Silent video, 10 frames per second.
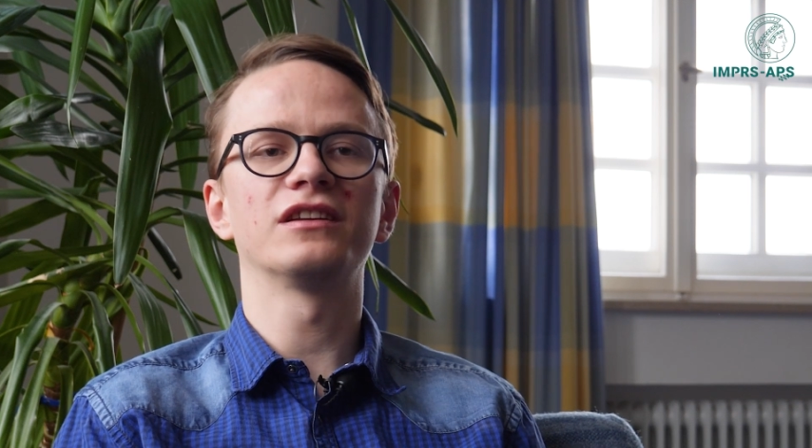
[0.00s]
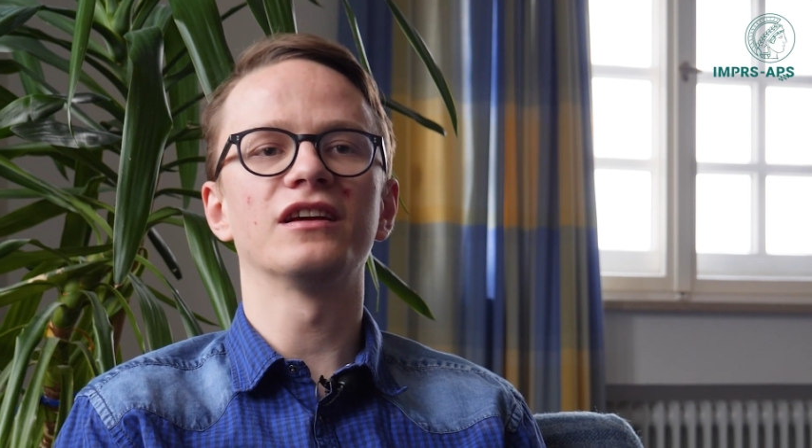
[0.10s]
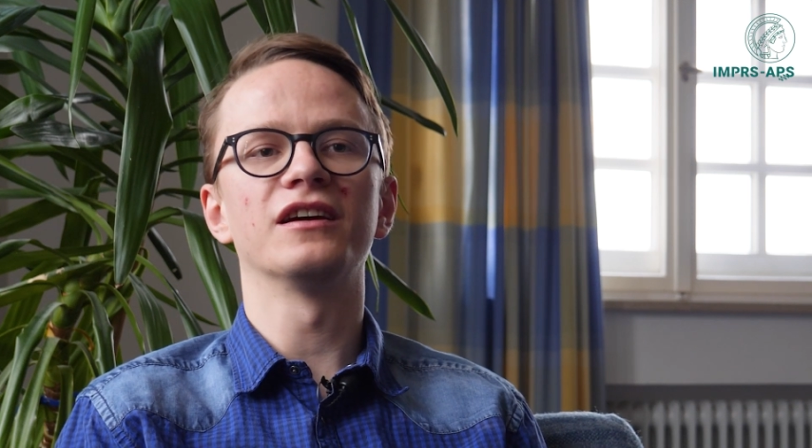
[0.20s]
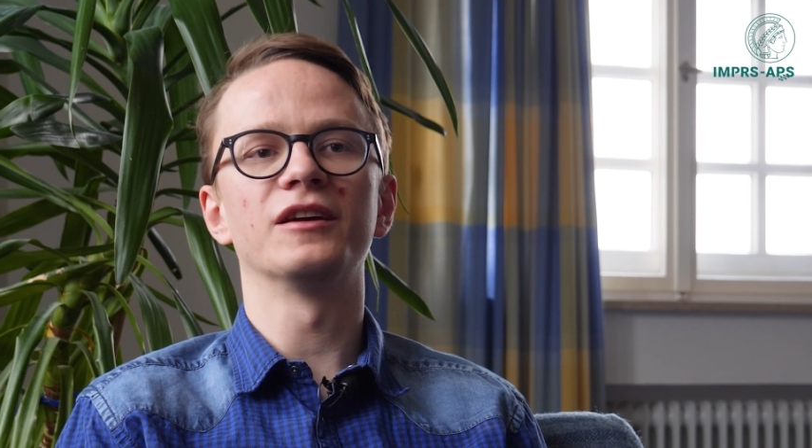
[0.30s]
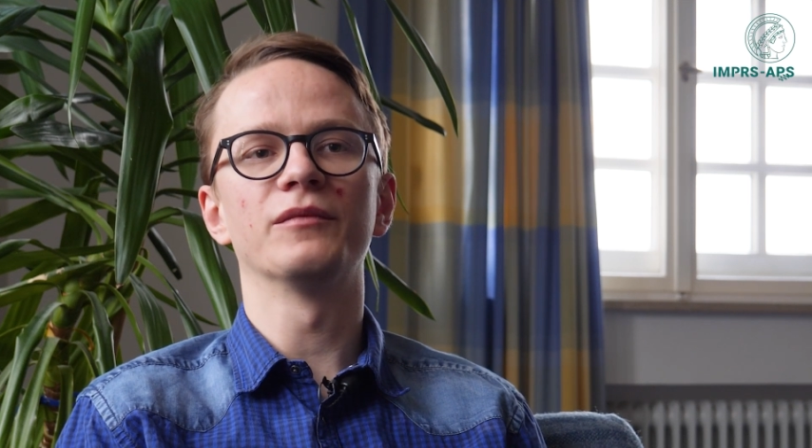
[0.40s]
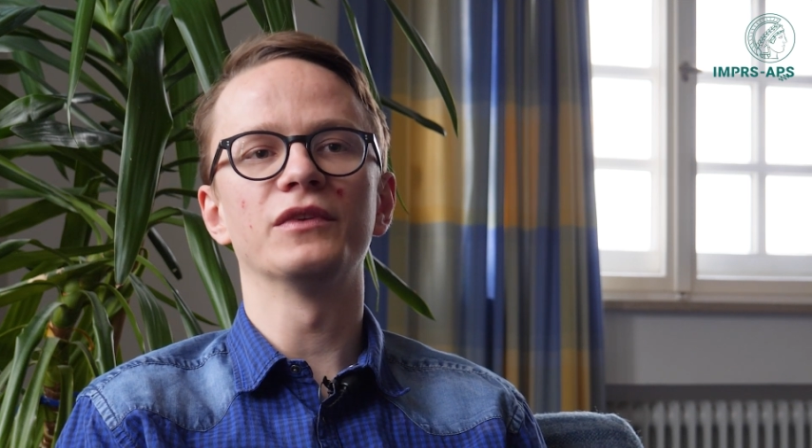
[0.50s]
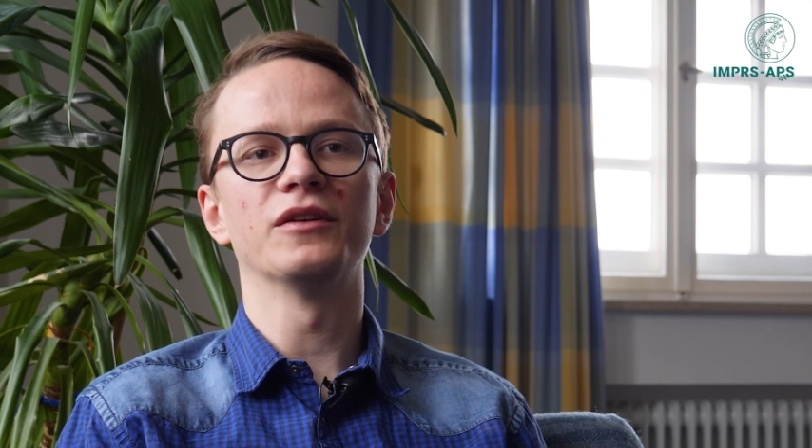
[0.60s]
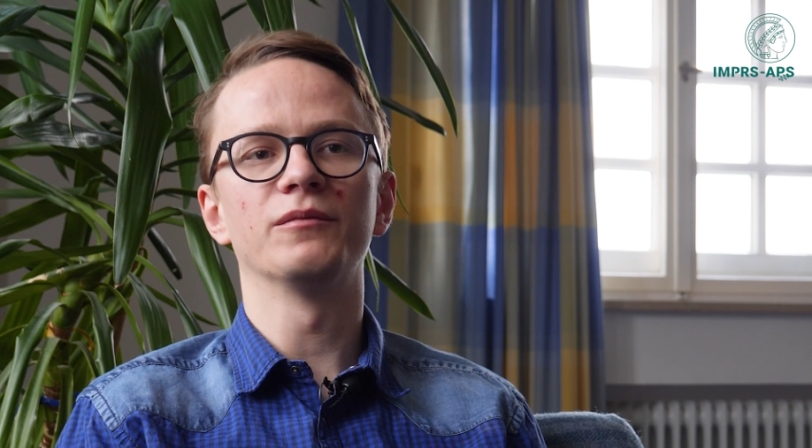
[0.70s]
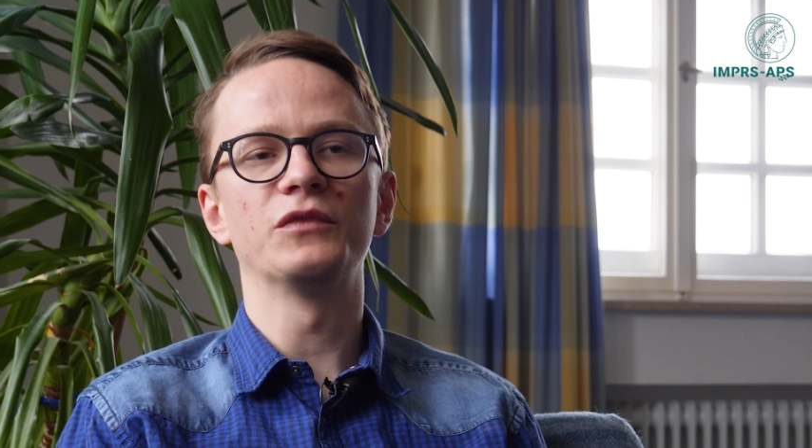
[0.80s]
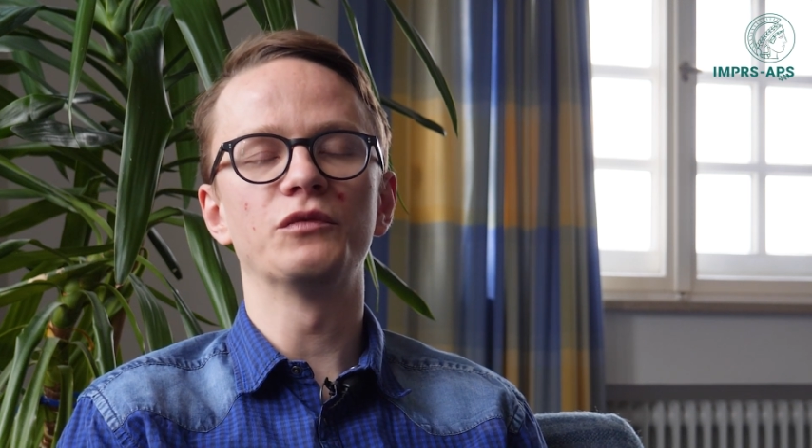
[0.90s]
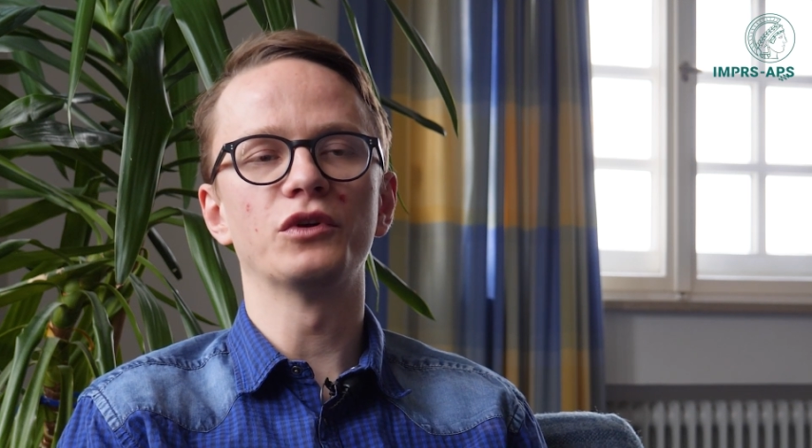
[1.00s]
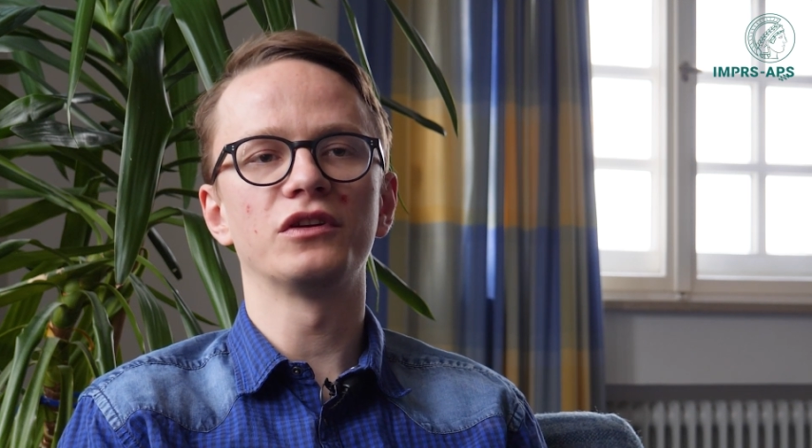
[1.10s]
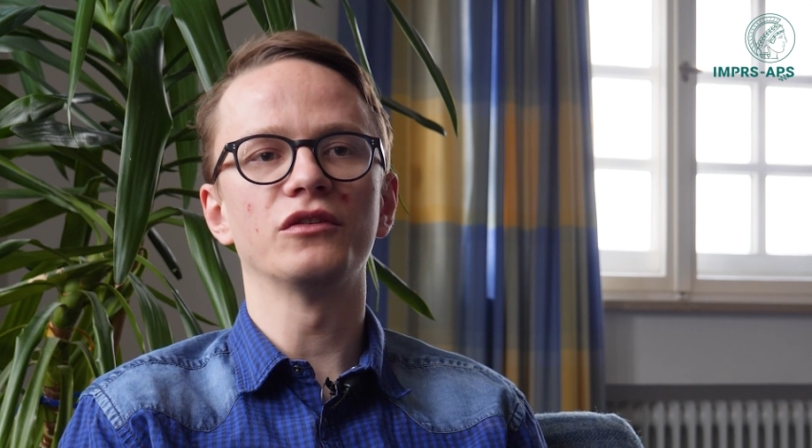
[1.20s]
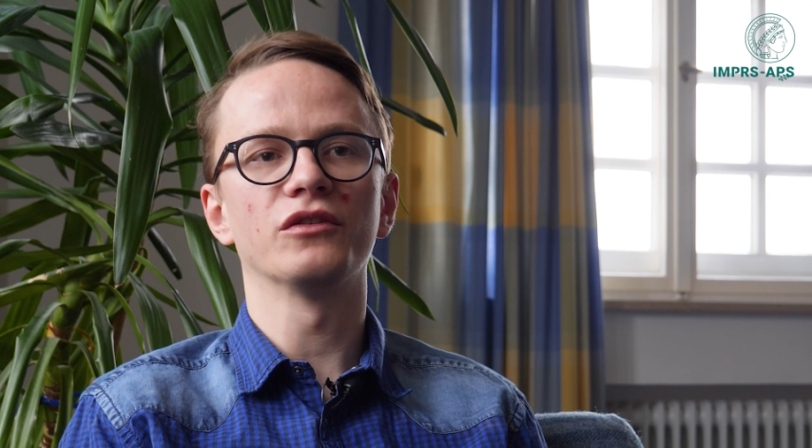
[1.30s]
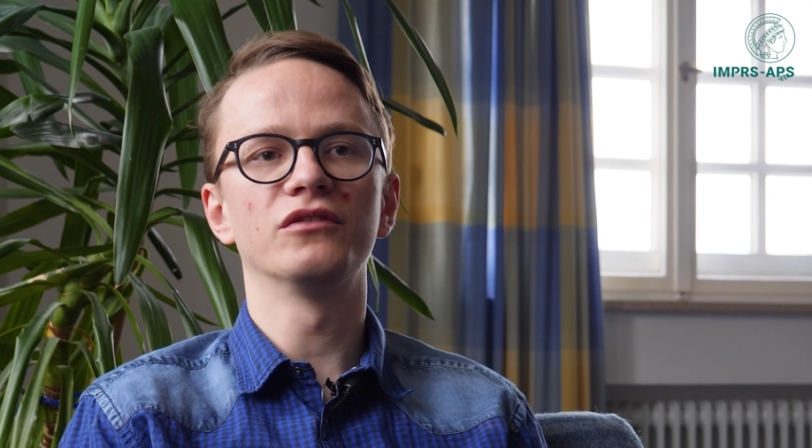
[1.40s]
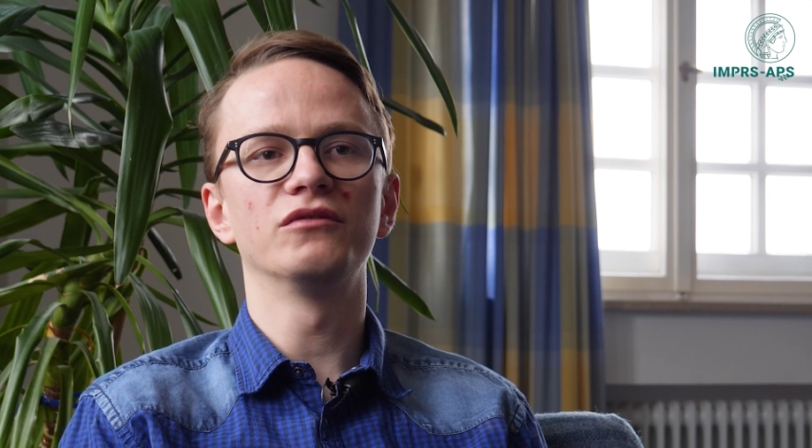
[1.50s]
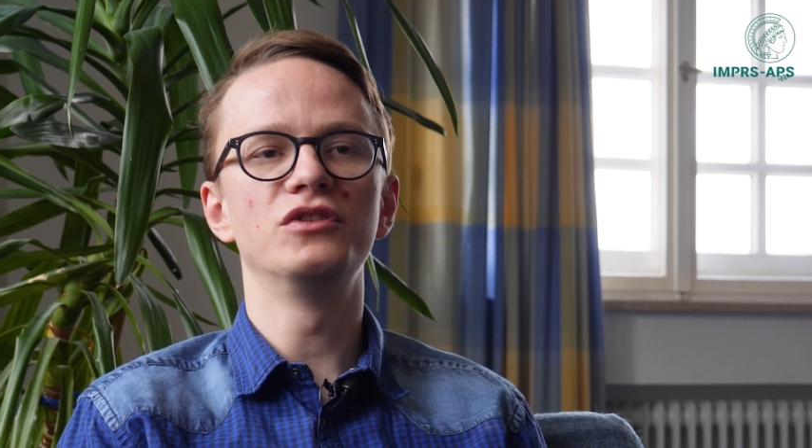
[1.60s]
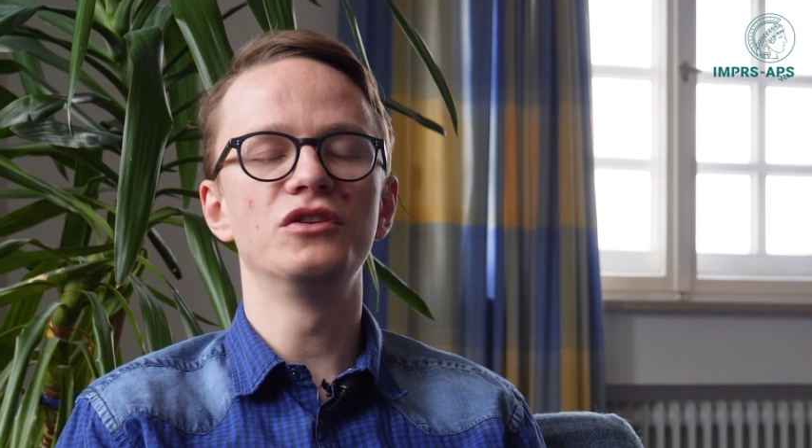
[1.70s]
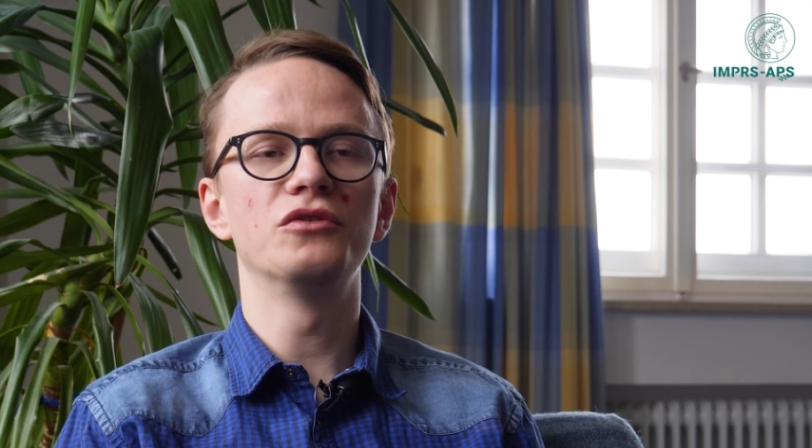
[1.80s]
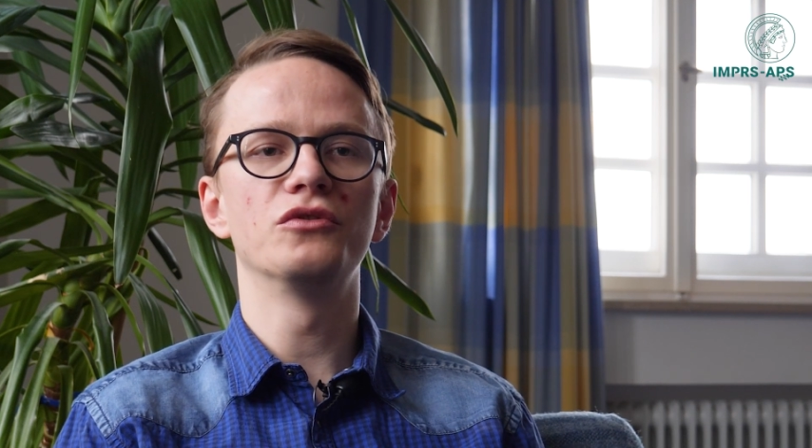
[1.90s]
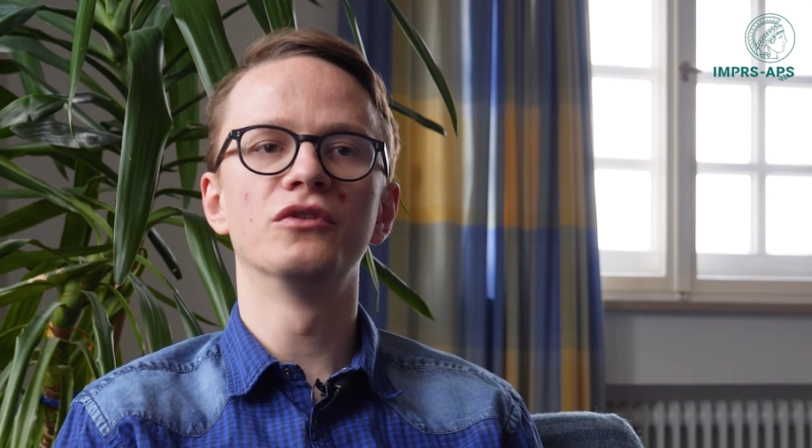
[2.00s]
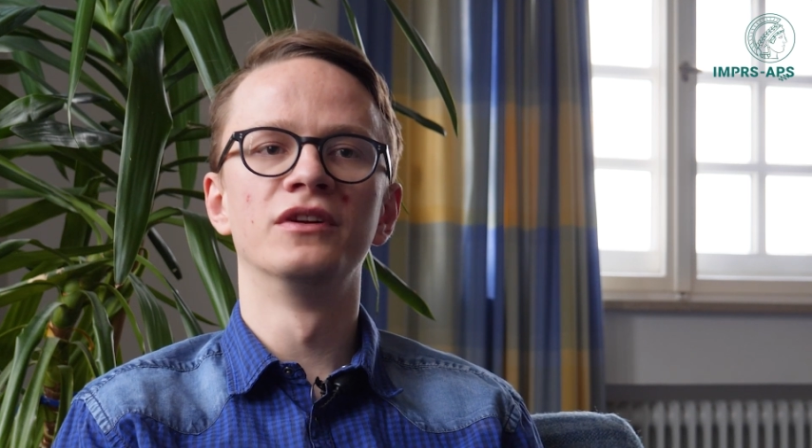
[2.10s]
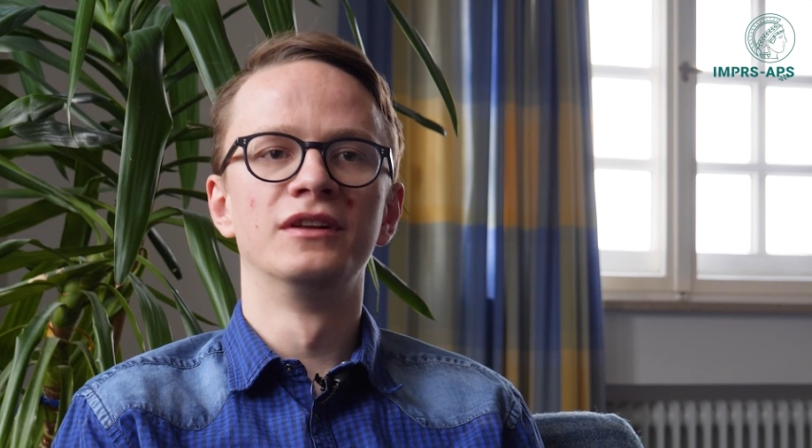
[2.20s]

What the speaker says: that I'm working on new,